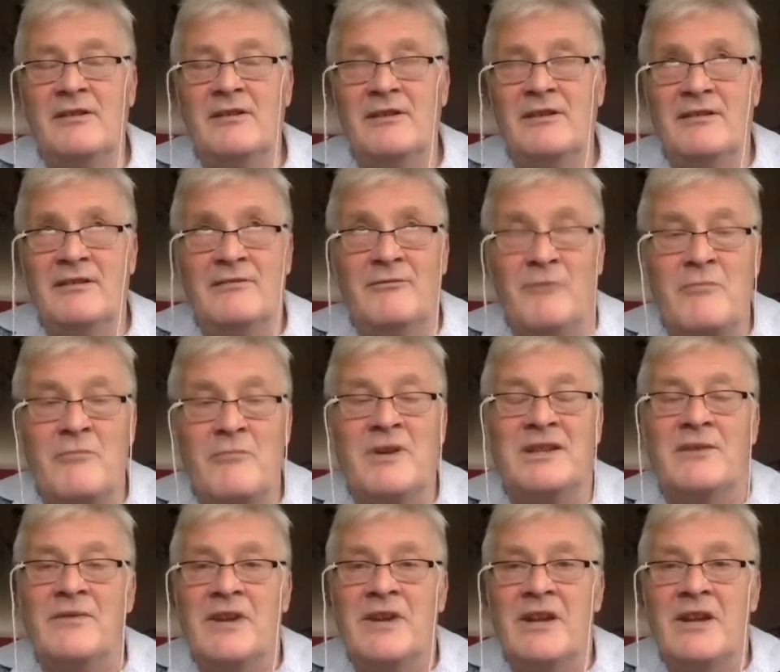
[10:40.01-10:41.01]
uh,
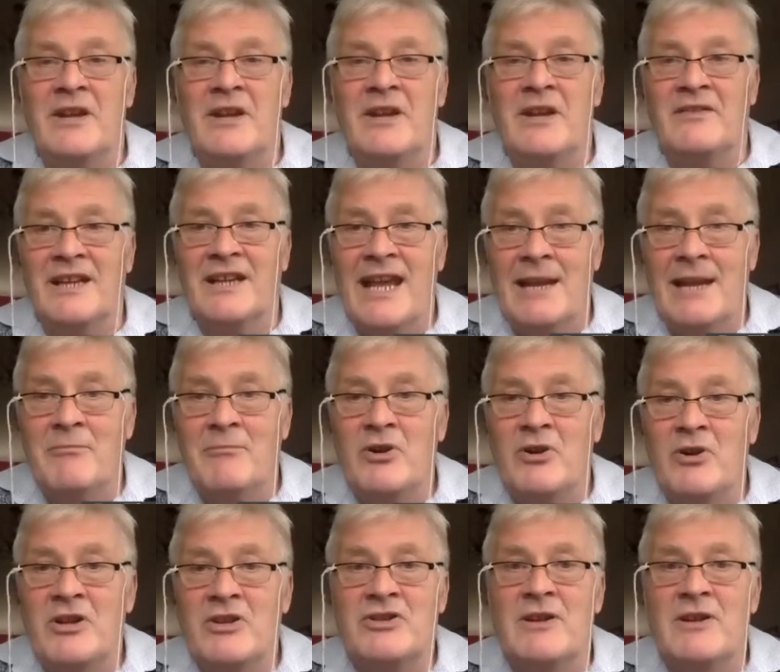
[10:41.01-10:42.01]
formative years at
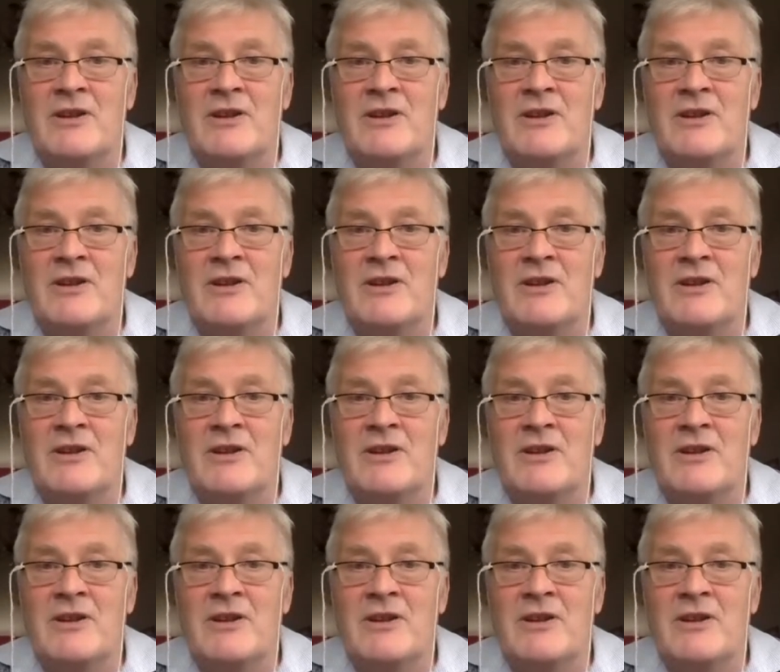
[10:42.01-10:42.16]
Cambridge,